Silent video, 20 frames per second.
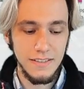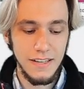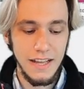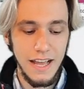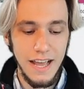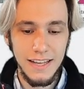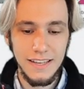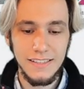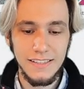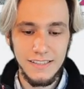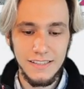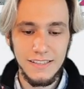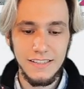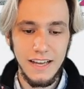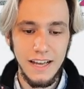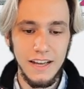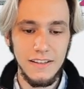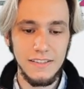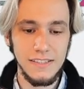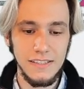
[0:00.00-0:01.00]
act
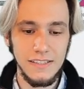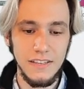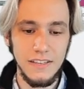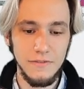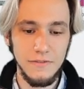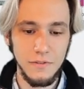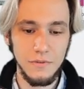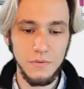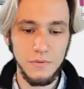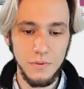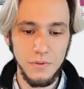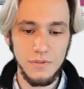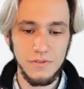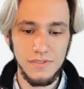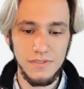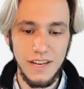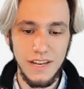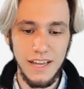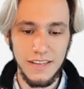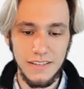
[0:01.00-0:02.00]
as if it was
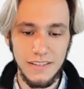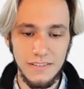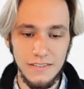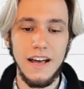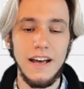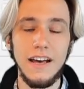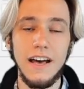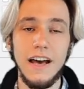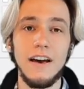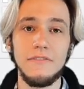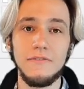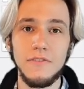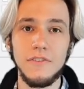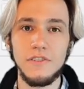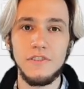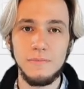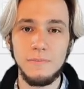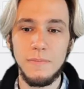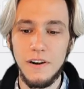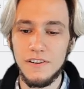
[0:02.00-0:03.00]
like a
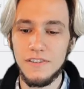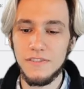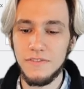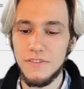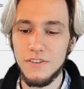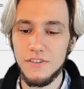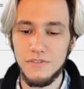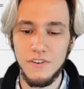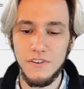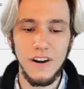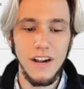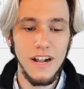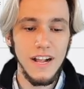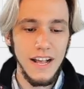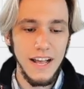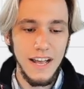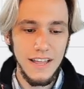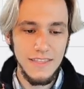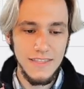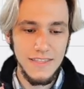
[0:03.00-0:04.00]
first party feature.
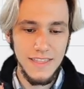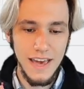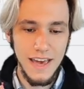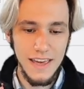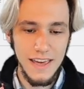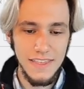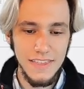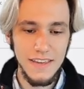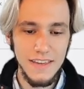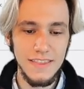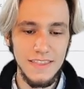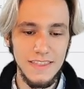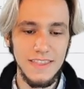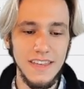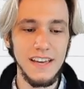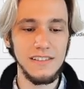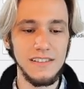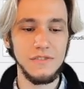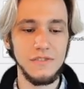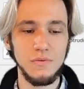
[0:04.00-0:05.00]
And I think
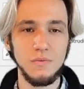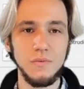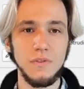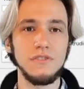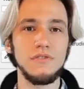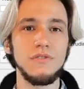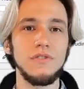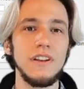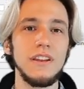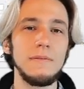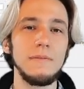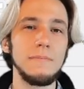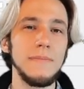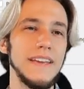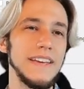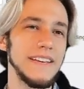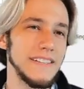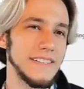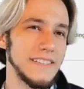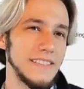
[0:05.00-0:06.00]
that's what really
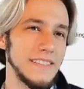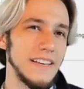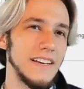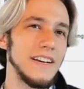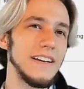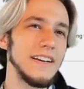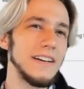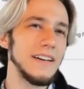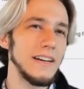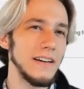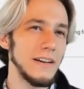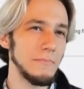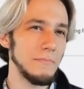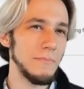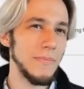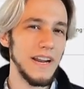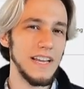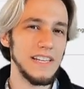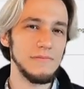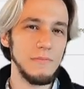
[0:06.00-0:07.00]
makes uh,
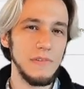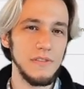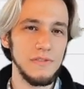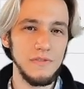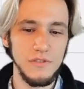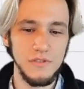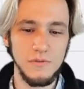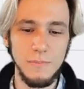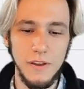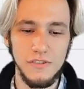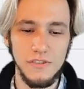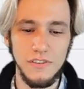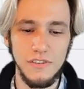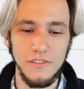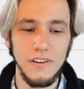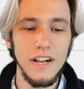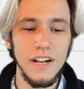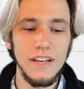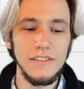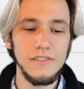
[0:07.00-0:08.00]
Plasma so special.
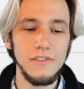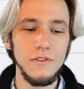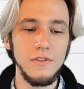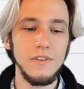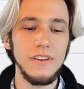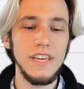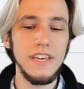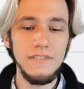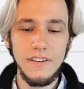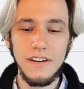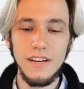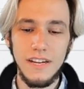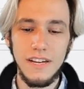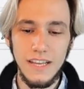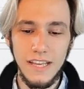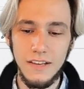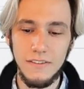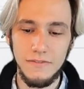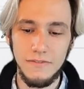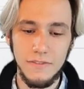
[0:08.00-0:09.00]
So even
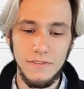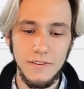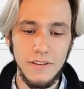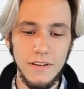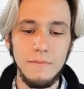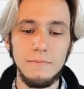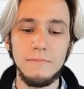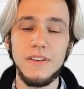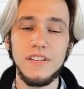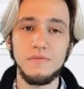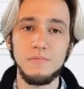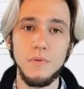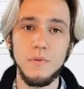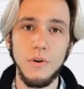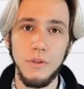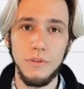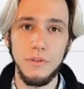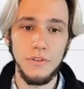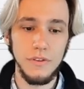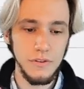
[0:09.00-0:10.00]
if
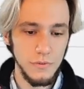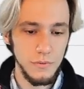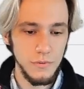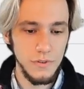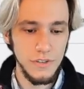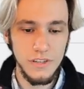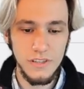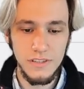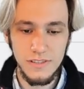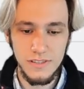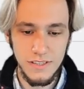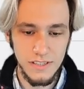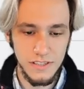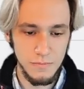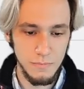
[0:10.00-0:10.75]
Bismuth, which is this